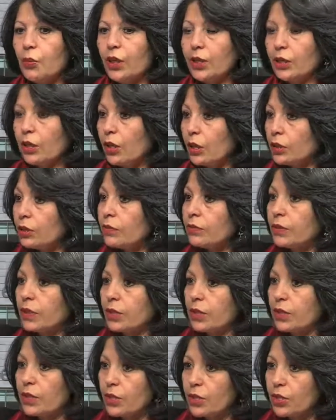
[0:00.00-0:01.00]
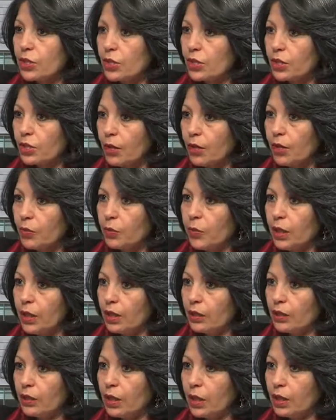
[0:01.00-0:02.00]
But a lot of the decisions are
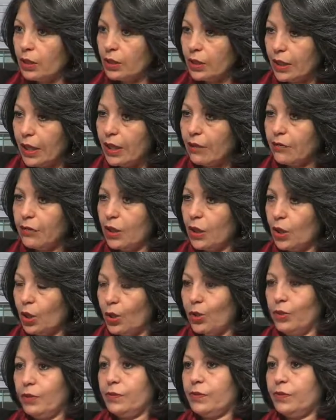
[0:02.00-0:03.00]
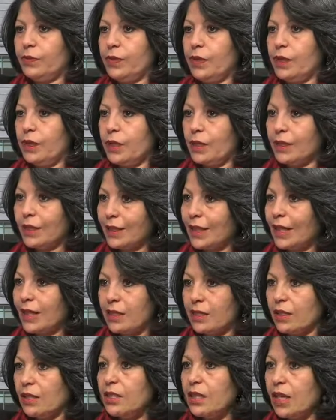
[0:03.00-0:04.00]
made at the level of the
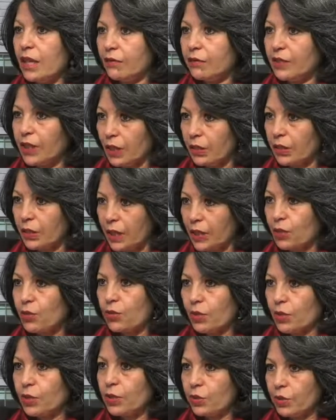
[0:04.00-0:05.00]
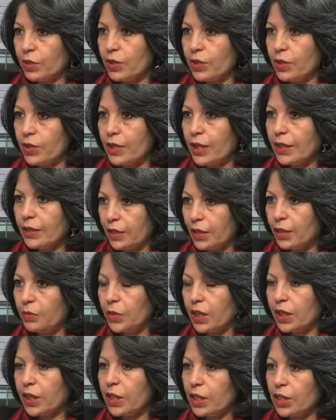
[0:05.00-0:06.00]
text itself, textual choices and their
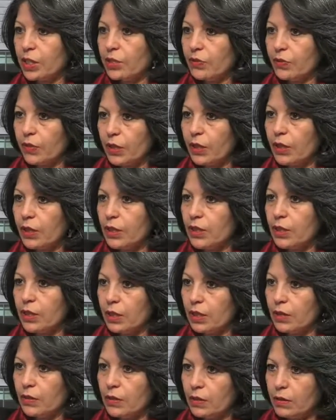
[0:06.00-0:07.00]
implications for others.